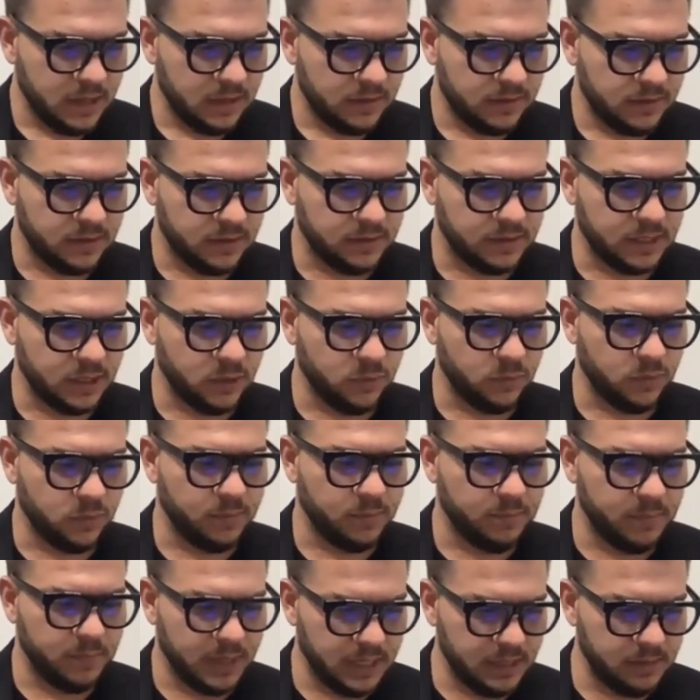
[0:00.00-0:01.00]
that there were
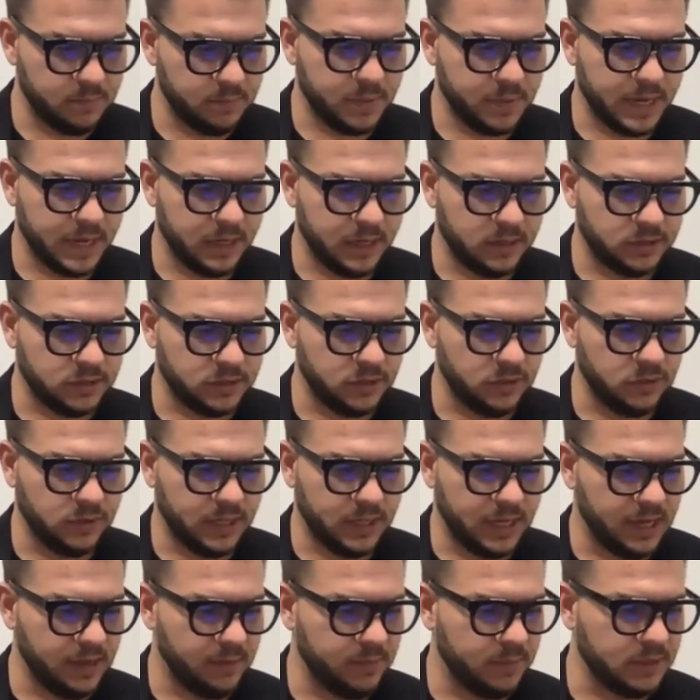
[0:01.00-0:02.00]
many buyers who
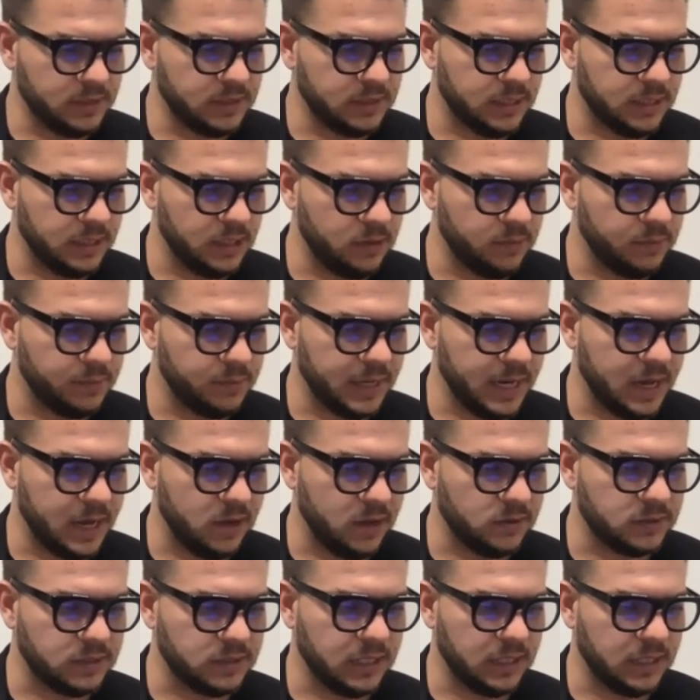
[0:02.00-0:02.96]
came into the open house